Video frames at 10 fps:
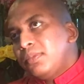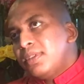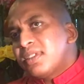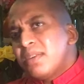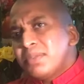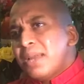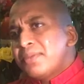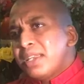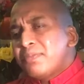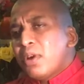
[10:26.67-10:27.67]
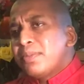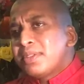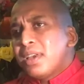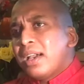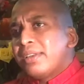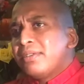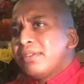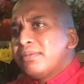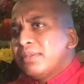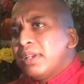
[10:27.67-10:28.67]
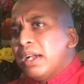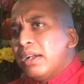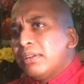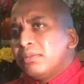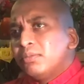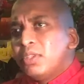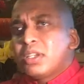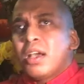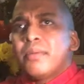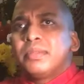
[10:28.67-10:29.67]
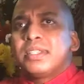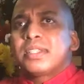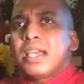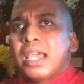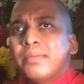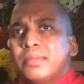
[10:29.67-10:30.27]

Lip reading: Sometimes they promise, I will come this time,